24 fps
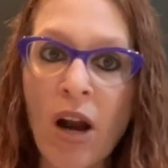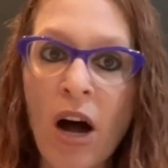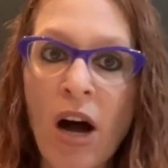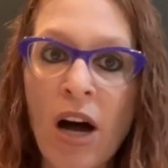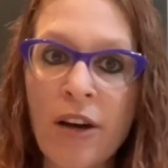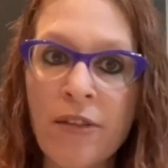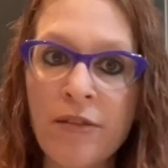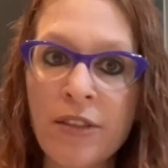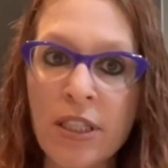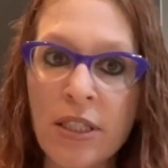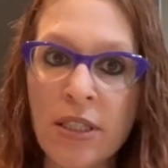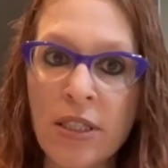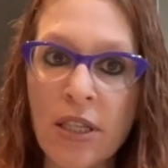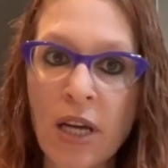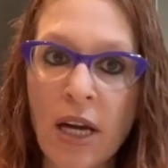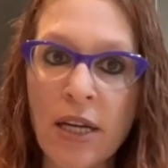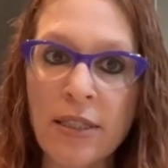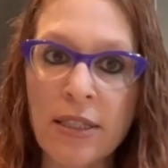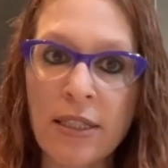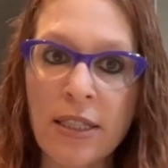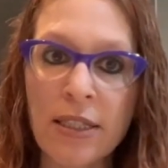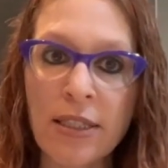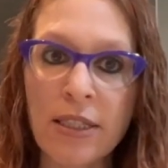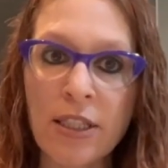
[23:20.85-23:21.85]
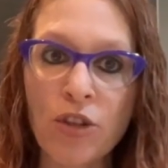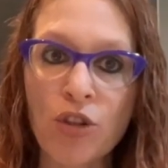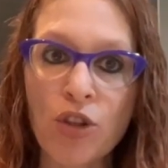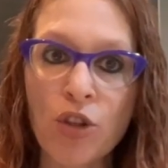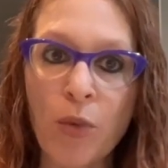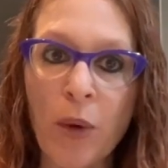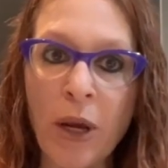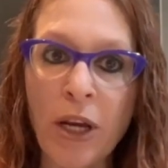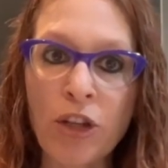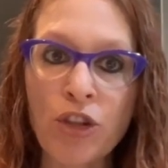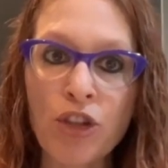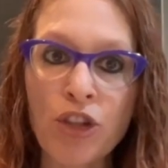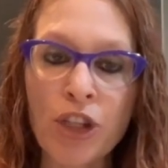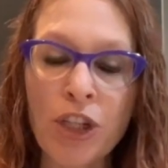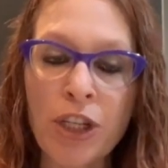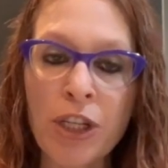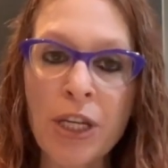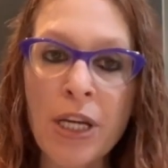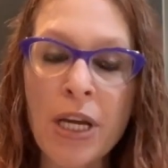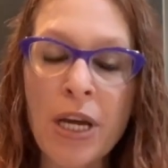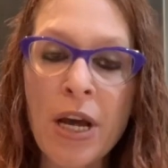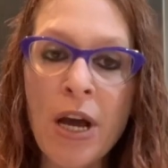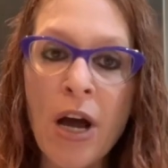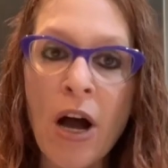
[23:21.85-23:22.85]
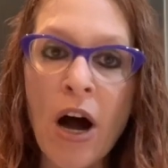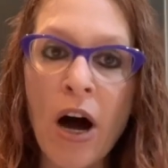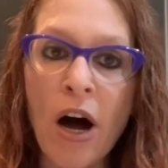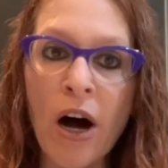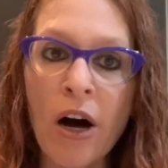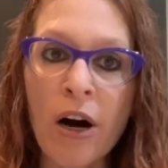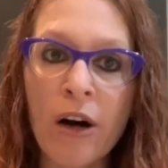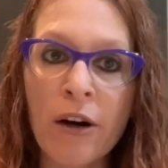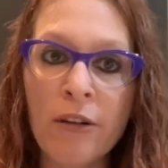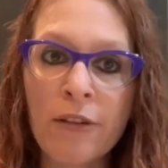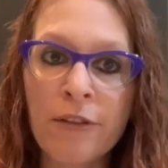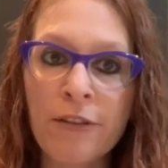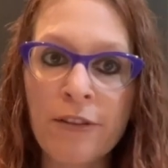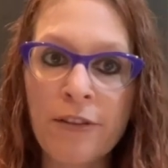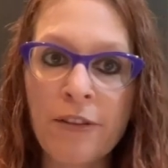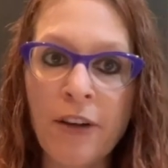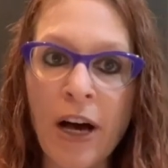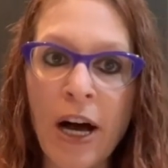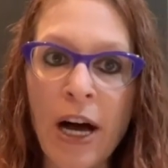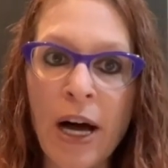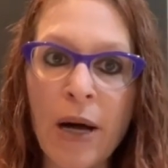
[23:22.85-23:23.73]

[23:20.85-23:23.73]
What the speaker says: I've discussed the situation of